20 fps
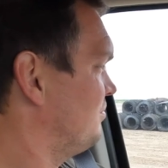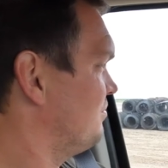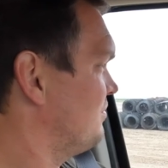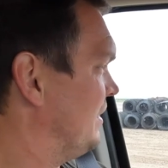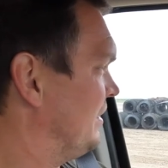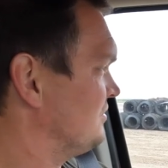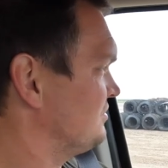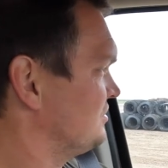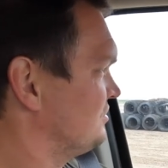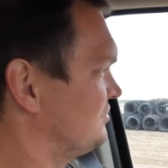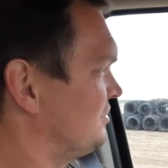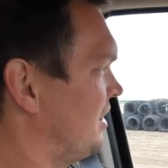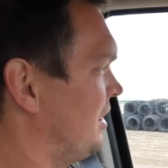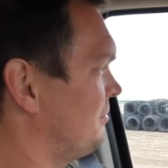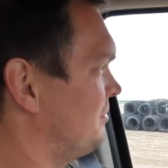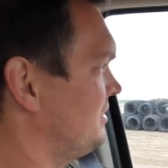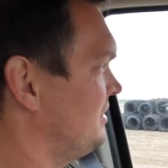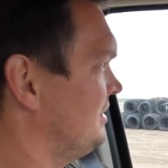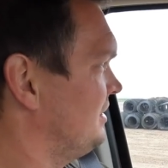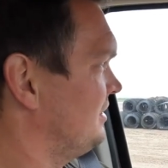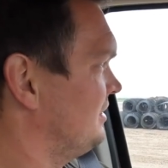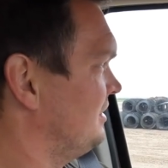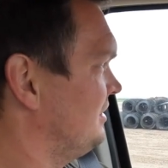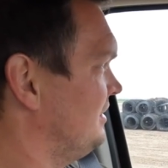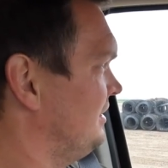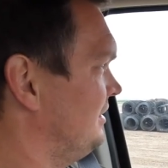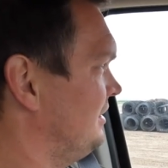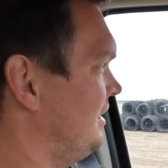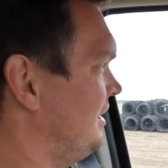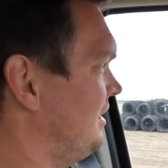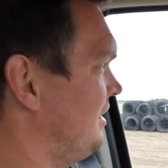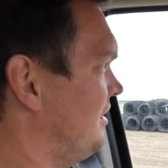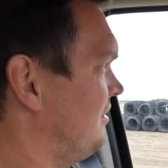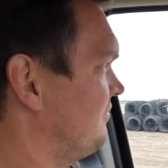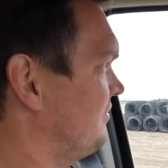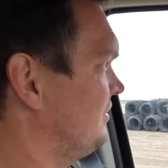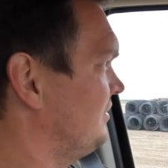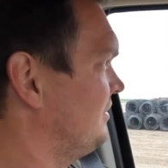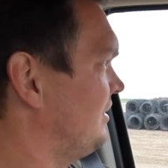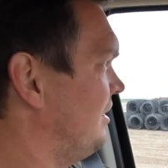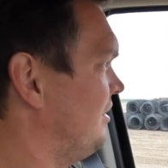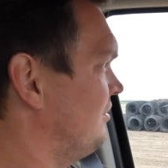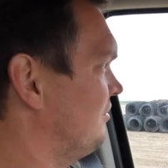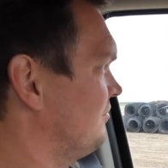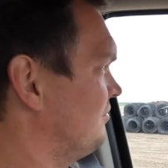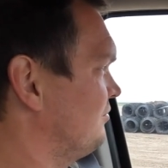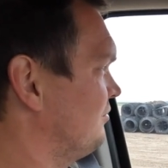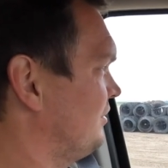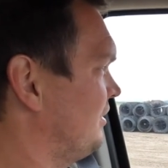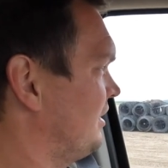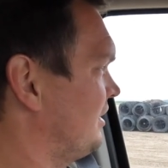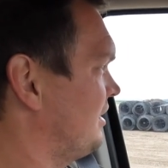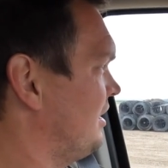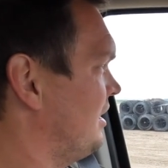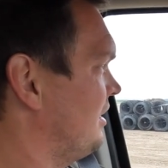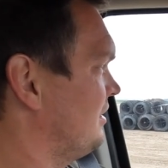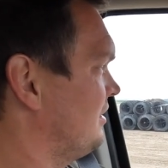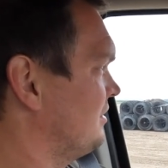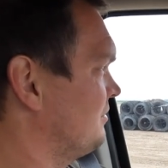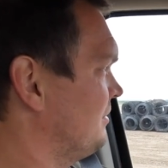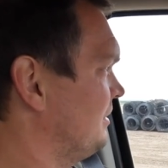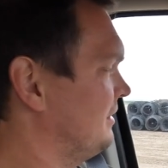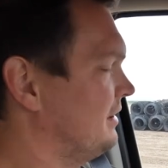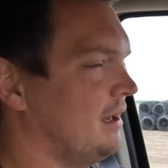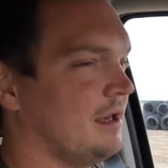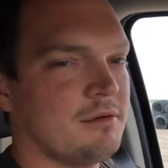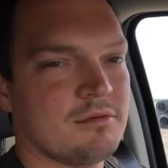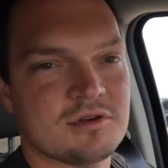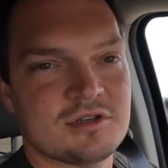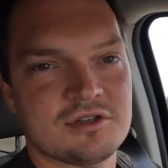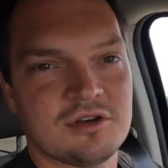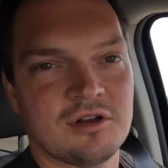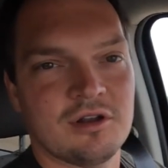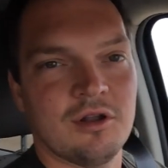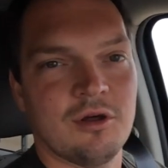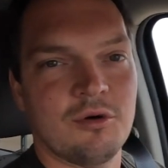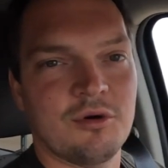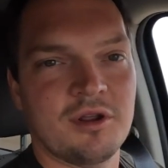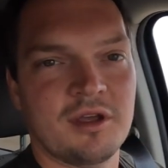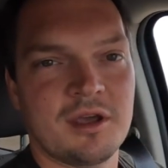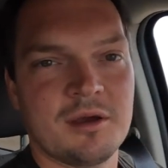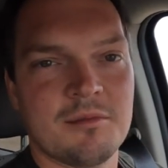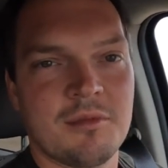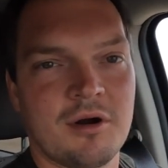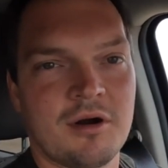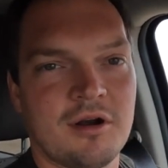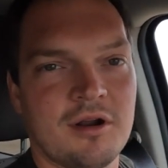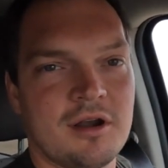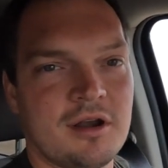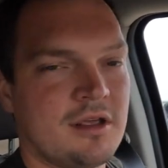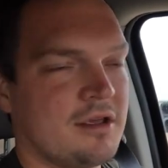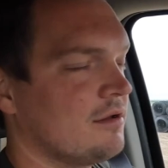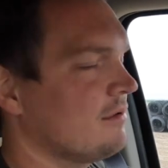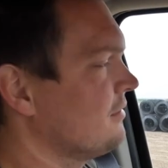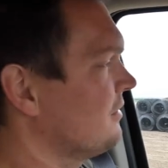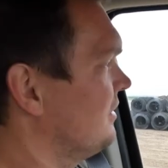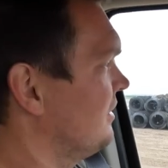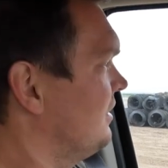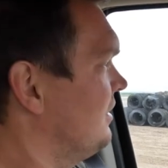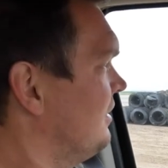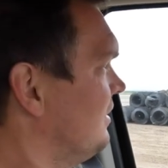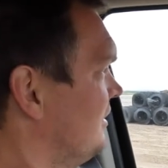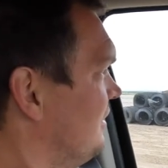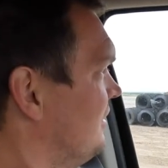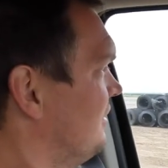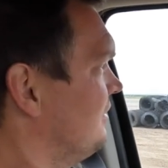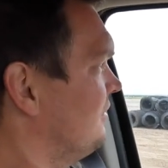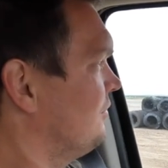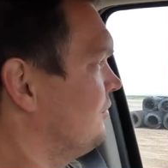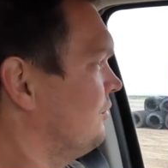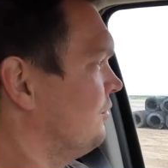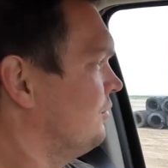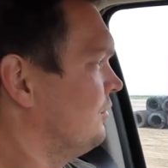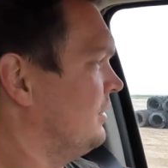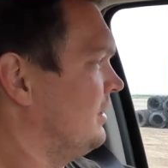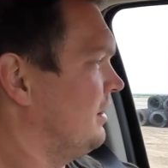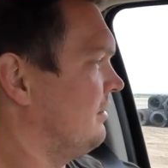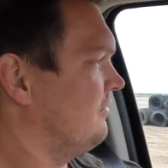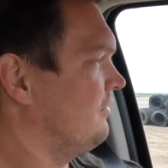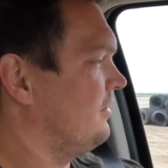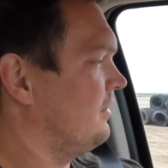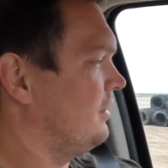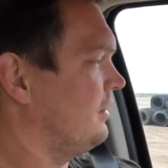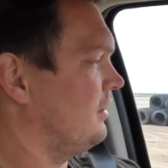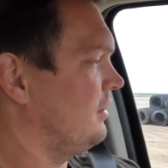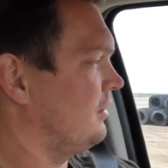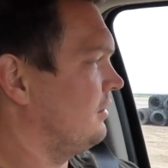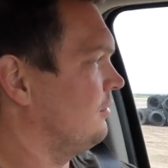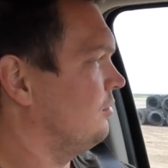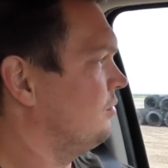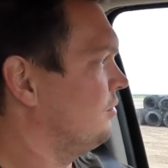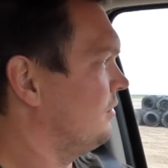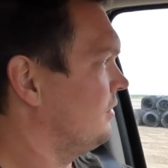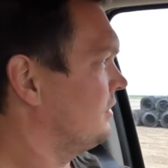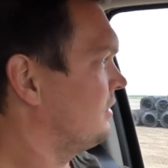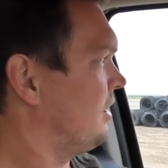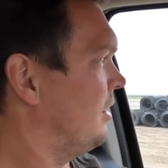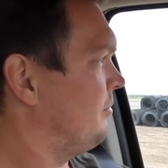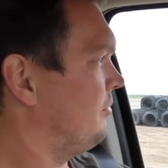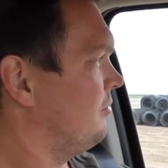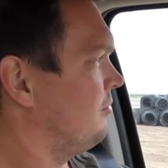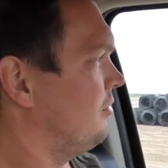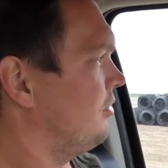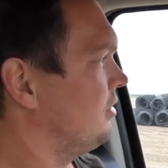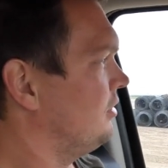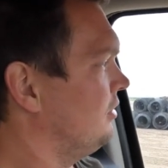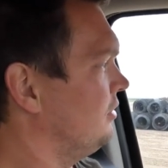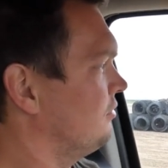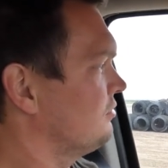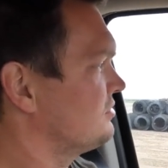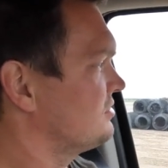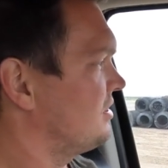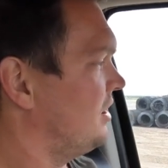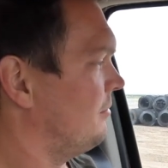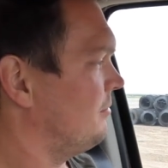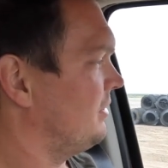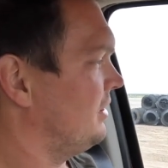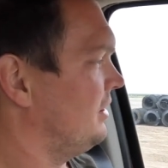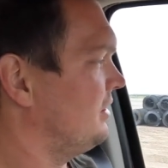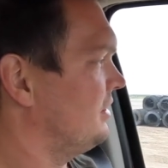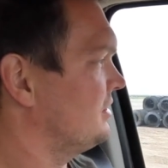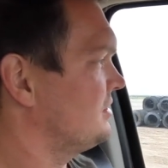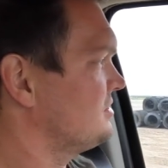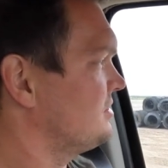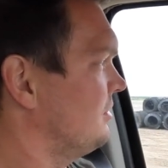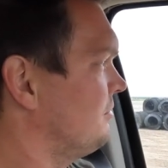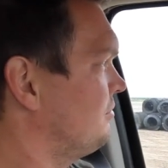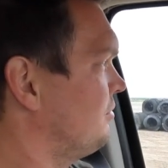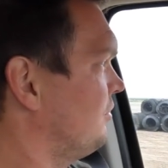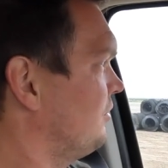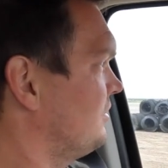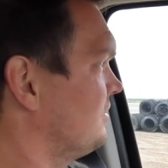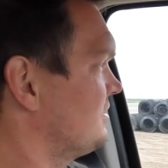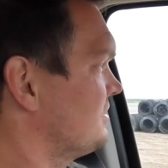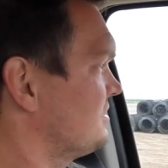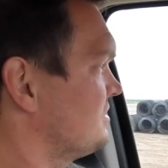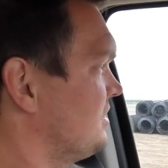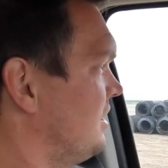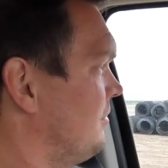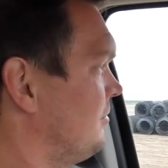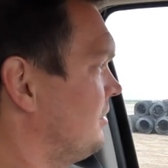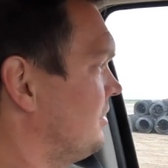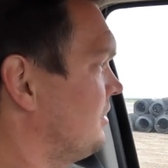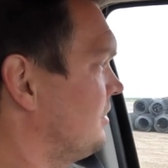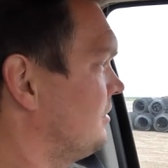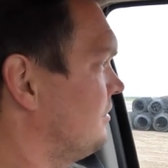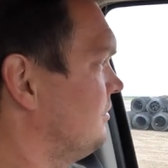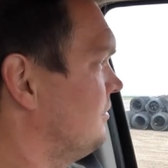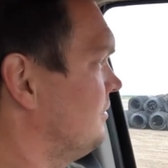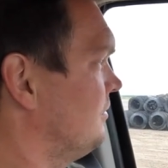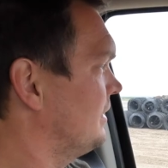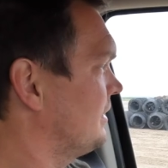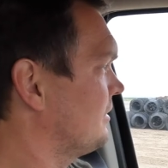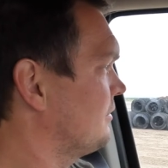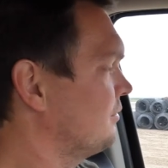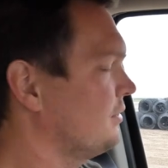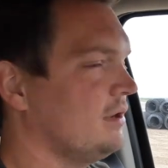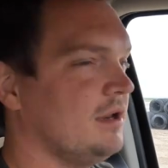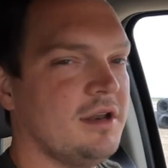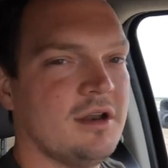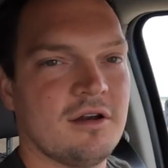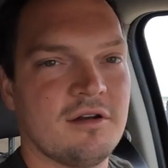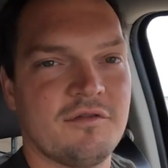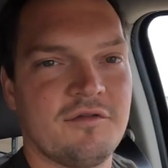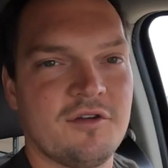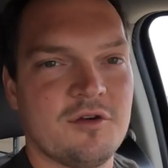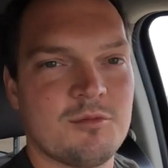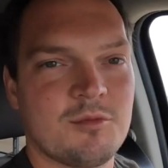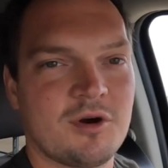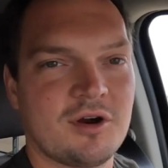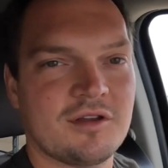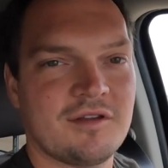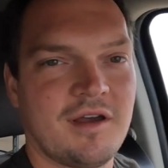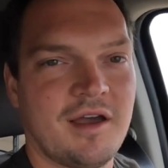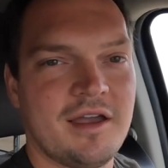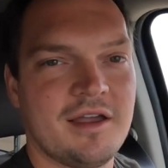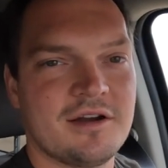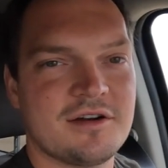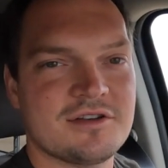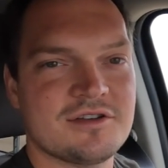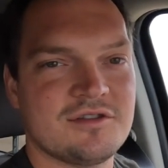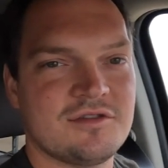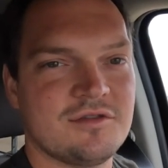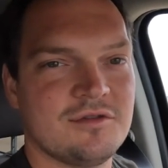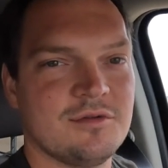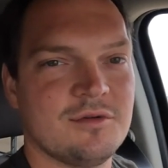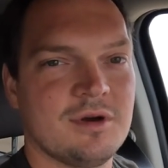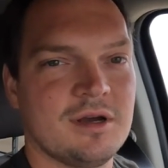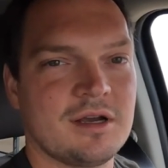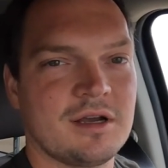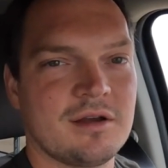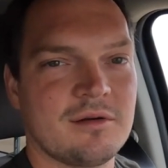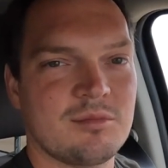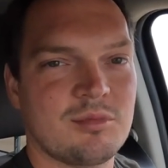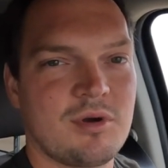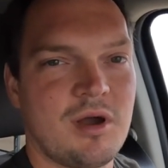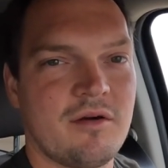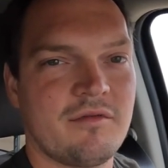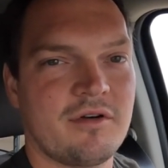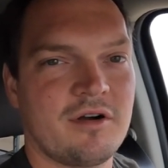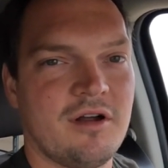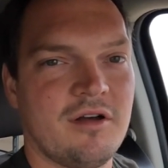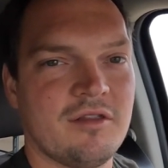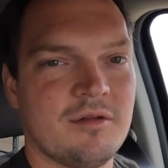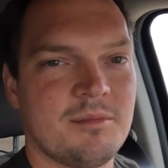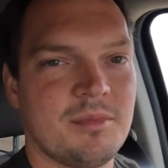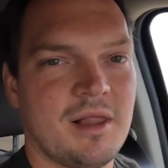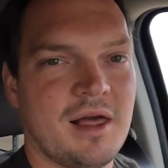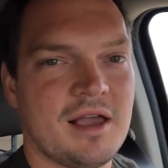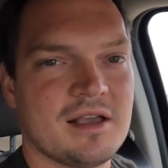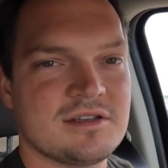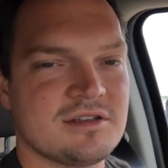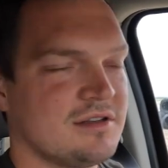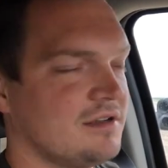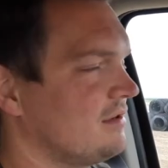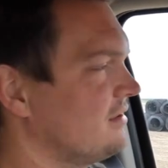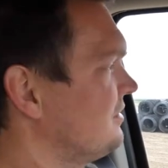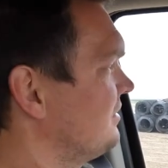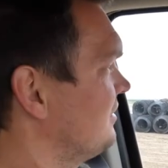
was just dropping Ian and Eli off in town when I got here. My dad was unloading him already. We have a couple more loads coming here at some point this summer. We needed a few more tires to cover all the plastic